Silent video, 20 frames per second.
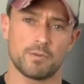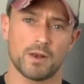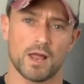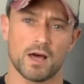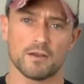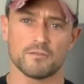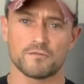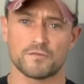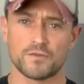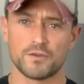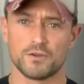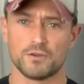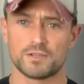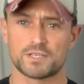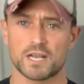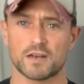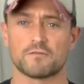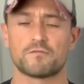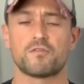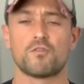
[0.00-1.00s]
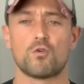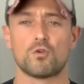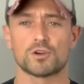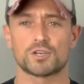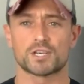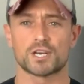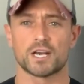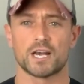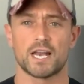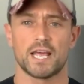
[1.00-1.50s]
plant foods,
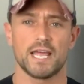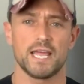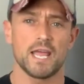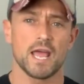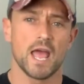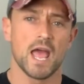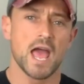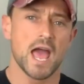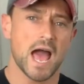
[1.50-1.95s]
unfortunately,